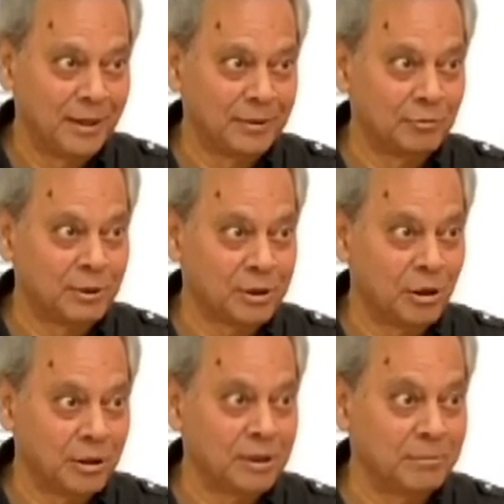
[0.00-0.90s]
Earth was
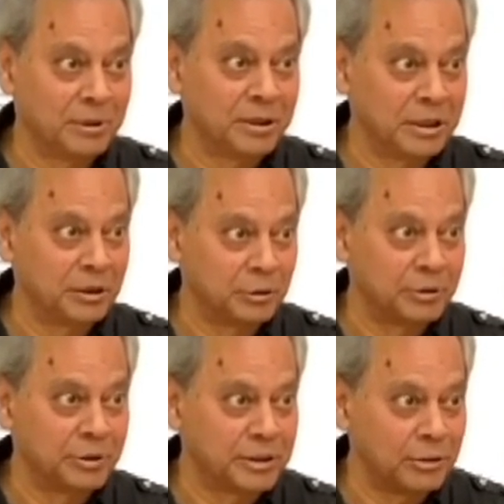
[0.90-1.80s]
hot and burning.
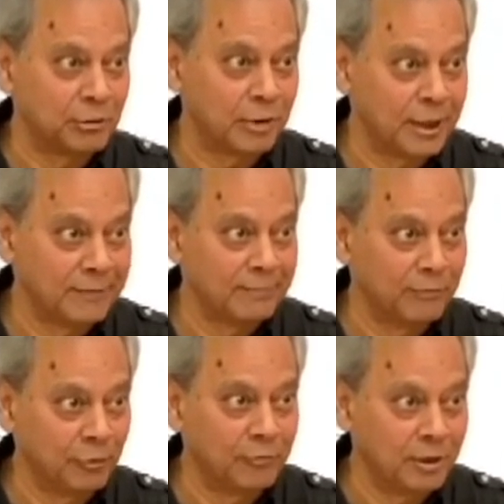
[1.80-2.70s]
No trees, no
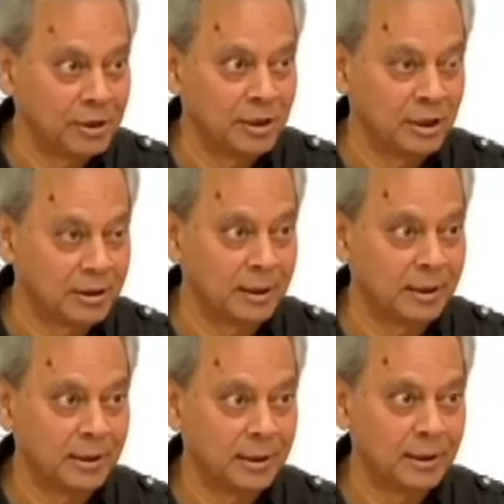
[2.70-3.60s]
life, no water, nothing.
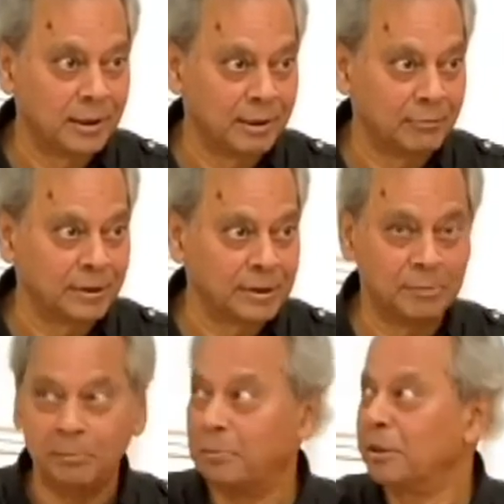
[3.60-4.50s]
It was a
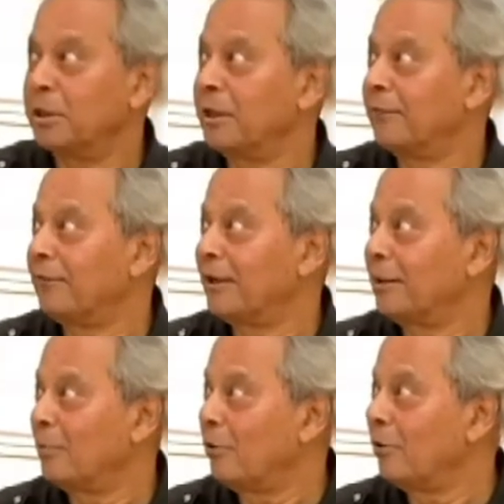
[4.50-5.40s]
burning
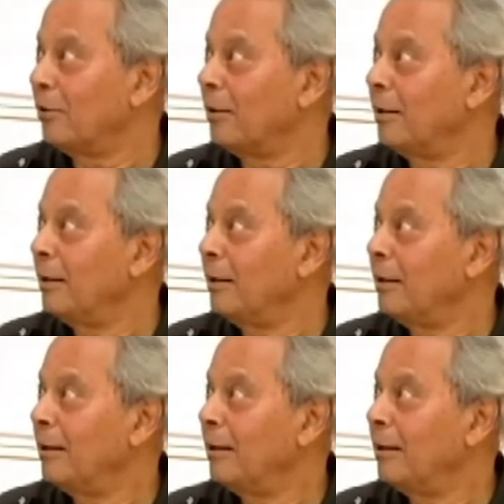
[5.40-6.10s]
fireball.